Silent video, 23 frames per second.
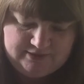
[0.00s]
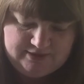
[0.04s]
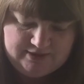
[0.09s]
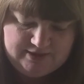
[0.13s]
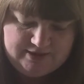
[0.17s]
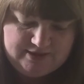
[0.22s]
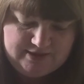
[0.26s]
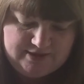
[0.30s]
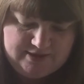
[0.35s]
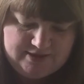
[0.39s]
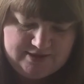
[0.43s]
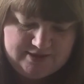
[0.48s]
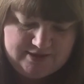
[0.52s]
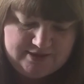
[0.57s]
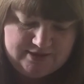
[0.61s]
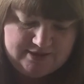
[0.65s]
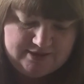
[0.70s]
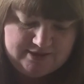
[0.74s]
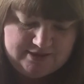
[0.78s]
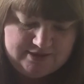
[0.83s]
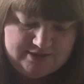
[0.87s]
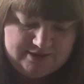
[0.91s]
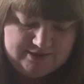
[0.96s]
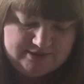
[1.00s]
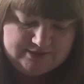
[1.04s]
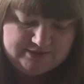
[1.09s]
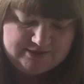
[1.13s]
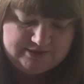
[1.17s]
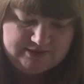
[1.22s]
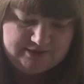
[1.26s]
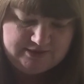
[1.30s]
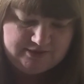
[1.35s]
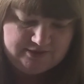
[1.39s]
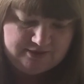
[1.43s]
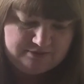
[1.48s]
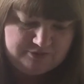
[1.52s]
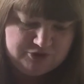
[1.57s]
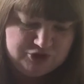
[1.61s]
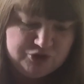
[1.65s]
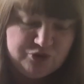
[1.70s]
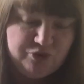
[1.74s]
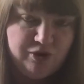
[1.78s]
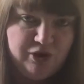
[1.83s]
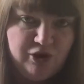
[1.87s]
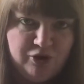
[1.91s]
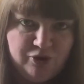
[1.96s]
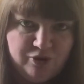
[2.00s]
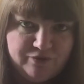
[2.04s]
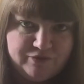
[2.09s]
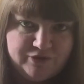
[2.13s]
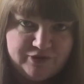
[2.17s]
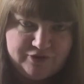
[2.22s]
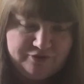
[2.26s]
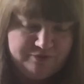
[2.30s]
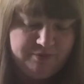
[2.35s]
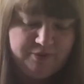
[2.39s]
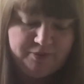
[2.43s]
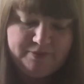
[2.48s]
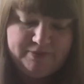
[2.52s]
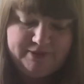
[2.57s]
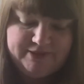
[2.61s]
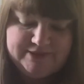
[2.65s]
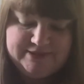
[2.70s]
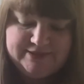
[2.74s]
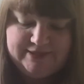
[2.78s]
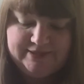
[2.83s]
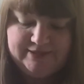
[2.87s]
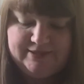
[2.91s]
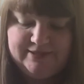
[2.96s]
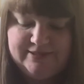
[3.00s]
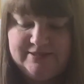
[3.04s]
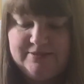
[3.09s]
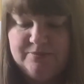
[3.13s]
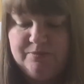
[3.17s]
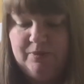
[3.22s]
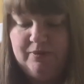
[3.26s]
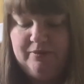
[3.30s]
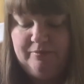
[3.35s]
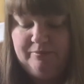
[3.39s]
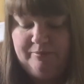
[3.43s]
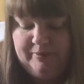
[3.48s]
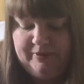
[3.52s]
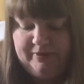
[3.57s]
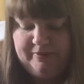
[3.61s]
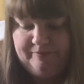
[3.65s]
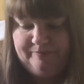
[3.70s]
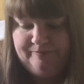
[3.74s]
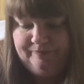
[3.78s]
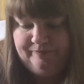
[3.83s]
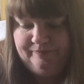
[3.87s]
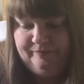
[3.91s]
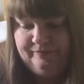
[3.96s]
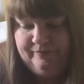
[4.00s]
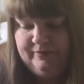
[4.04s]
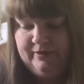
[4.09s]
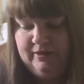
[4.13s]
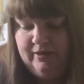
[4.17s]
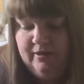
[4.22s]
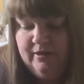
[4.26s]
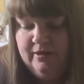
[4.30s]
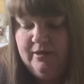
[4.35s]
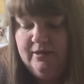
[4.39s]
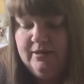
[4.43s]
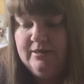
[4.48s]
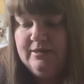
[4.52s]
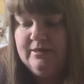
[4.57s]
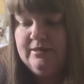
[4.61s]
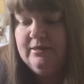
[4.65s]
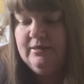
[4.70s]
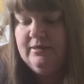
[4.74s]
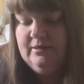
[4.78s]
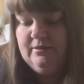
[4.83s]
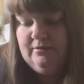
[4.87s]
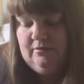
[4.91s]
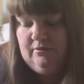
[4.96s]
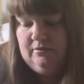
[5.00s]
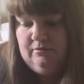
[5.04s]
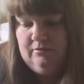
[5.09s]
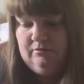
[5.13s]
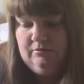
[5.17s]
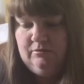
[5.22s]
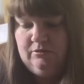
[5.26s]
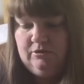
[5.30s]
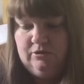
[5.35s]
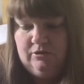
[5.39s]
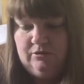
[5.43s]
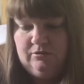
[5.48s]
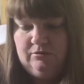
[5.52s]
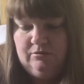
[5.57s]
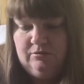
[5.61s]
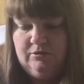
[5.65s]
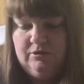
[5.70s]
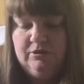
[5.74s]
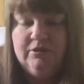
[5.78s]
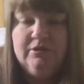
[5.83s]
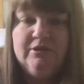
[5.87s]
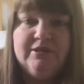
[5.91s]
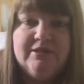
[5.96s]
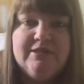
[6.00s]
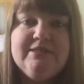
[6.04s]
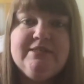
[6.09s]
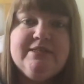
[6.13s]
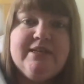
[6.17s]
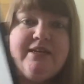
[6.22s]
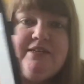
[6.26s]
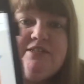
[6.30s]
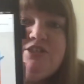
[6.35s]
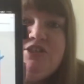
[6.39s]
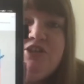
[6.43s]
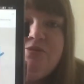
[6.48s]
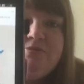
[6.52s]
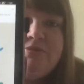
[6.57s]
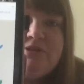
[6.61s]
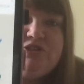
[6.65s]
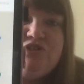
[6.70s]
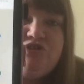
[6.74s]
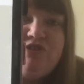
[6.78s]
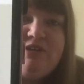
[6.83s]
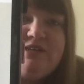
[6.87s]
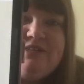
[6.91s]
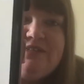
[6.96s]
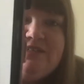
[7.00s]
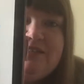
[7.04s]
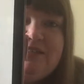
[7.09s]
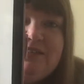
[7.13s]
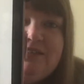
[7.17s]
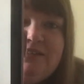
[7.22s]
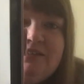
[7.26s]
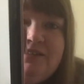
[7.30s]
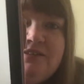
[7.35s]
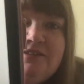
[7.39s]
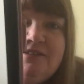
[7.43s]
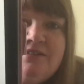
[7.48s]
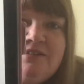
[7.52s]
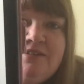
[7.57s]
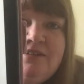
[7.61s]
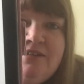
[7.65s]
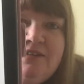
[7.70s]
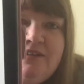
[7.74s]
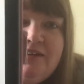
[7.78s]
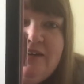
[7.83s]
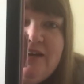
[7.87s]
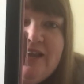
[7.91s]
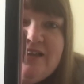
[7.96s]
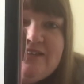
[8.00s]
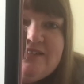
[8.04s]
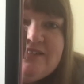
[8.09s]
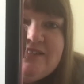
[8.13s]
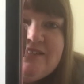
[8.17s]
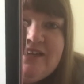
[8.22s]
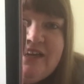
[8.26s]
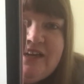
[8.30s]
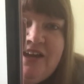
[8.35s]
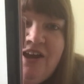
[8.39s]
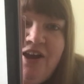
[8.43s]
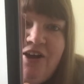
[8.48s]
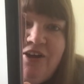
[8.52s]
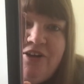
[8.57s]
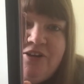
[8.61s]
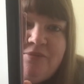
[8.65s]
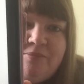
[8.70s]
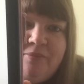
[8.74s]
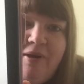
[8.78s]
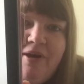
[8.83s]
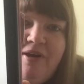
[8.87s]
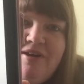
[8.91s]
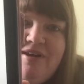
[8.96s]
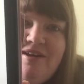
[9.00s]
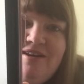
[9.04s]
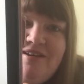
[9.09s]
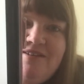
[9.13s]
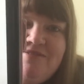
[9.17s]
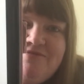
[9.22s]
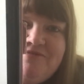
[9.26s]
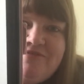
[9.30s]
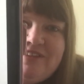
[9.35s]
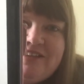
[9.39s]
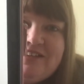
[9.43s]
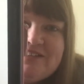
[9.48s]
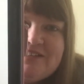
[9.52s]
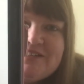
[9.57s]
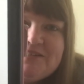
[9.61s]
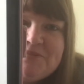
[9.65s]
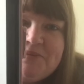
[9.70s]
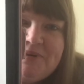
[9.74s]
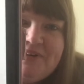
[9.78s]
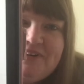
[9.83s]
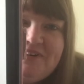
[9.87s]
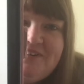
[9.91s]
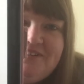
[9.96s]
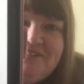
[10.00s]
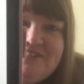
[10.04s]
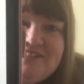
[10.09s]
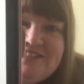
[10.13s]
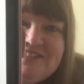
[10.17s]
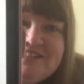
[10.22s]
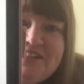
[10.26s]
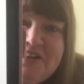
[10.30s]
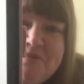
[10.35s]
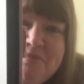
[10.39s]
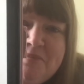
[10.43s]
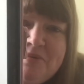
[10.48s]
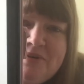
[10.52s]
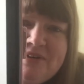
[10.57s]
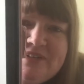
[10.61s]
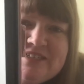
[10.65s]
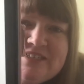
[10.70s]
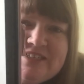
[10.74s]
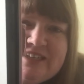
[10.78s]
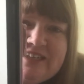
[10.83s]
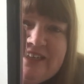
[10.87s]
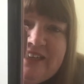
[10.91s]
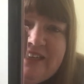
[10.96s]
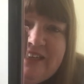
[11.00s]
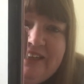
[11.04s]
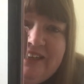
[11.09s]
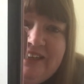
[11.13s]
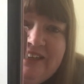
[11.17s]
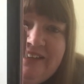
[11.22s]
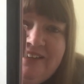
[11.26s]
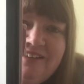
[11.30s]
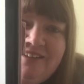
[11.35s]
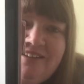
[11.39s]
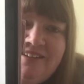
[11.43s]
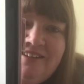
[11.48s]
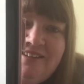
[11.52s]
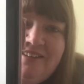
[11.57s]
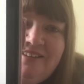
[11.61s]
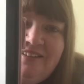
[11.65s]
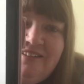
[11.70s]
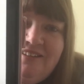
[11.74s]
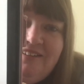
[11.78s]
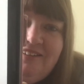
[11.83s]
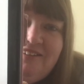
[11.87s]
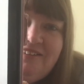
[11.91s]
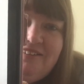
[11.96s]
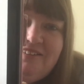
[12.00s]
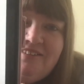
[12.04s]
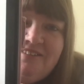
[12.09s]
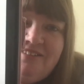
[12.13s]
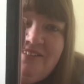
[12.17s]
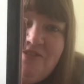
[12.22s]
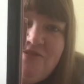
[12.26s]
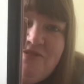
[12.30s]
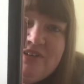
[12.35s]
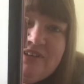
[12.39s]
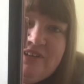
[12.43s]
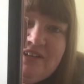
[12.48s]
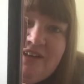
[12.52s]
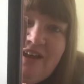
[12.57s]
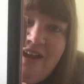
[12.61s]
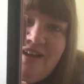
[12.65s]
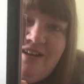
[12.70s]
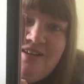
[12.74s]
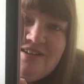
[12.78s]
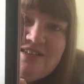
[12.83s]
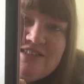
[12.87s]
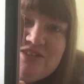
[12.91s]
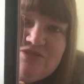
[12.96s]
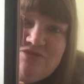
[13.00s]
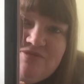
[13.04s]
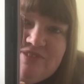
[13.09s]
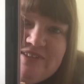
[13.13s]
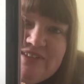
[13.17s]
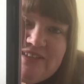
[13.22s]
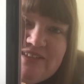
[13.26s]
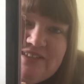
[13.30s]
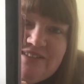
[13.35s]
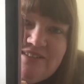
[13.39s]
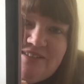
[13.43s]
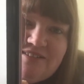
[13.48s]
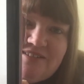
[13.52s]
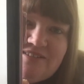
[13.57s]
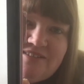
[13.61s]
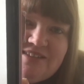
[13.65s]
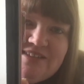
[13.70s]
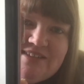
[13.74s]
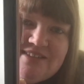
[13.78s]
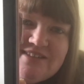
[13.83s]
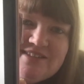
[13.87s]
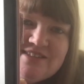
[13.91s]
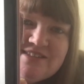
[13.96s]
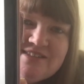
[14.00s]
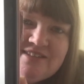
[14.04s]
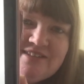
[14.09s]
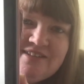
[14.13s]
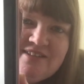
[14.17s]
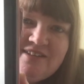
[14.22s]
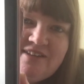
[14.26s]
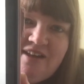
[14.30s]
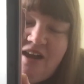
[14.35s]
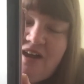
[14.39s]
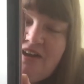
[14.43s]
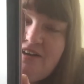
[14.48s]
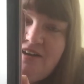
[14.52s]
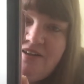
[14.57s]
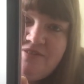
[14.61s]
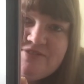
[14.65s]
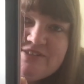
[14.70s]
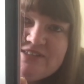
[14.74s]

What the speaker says: is, I'm sure a lot of you have probably seen this one, but oh god, Satsuma Street. Let's Stay Home. I love this one. It's so pretty. I think the colours are really nice. I love